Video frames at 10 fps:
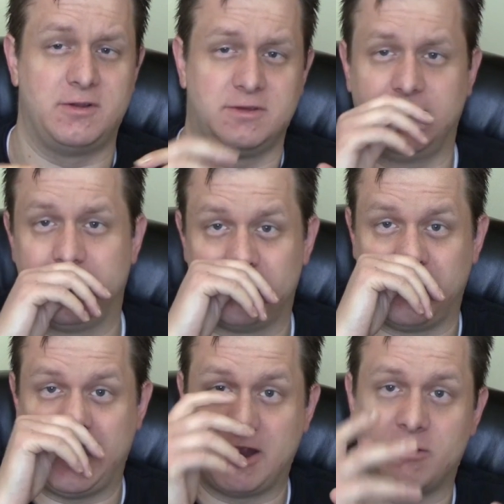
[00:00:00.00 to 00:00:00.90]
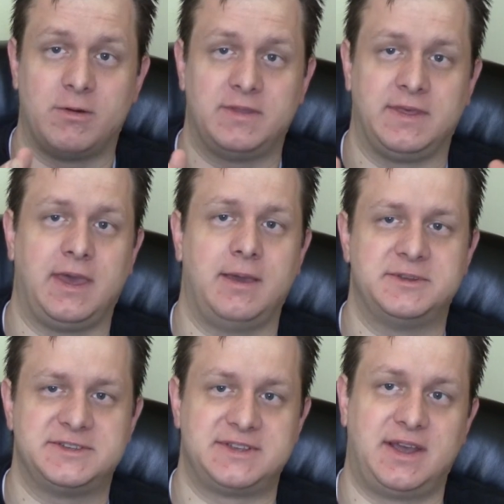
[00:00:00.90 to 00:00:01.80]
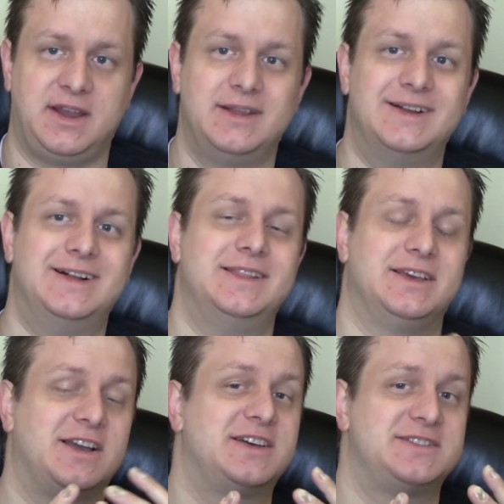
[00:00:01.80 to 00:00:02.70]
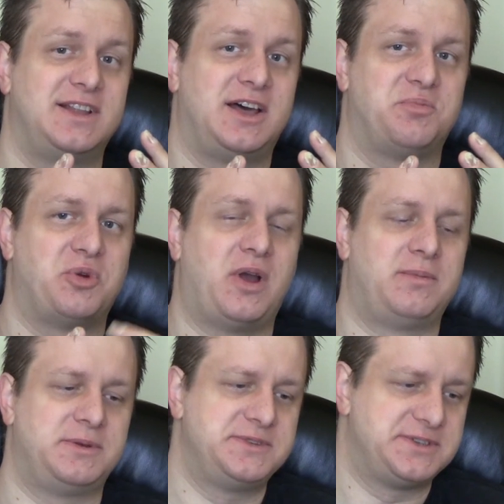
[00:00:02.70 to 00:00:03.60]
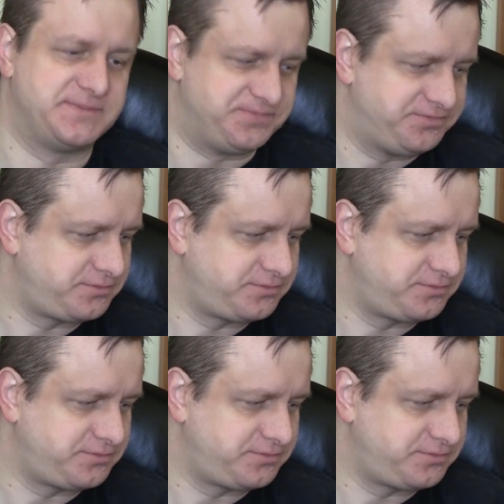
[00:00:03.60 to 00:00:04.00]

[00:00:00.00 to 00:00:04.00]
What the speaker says: or the error in the game design that caused a lot of problems.